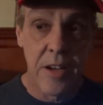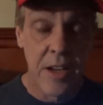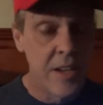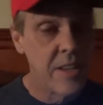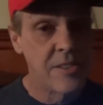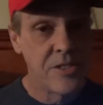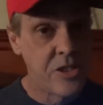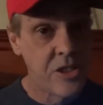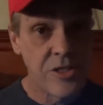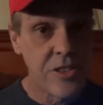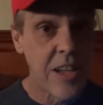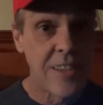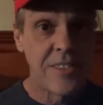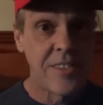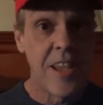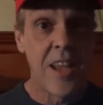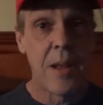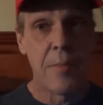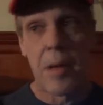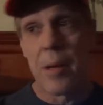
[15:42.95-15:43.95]
And it's just like I
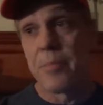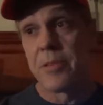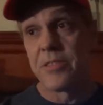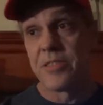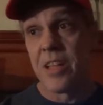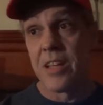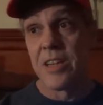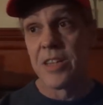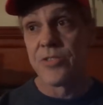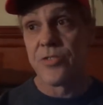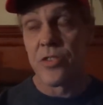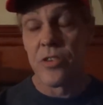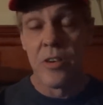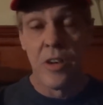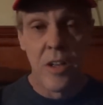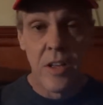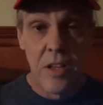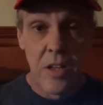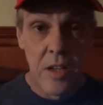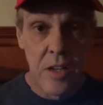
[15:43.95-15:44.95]
said, I mean, I've been saying this for
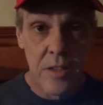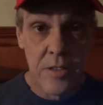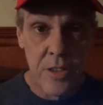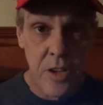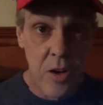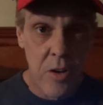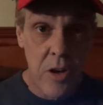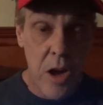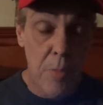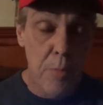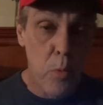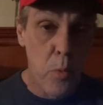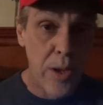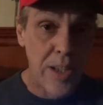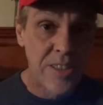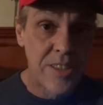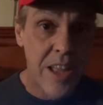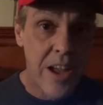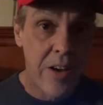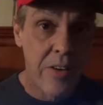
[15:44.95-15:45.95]
a couple of
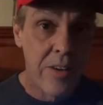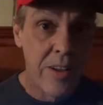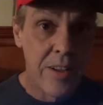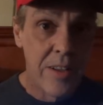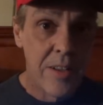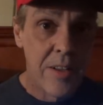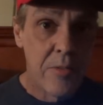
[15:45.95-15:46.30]
weeks now.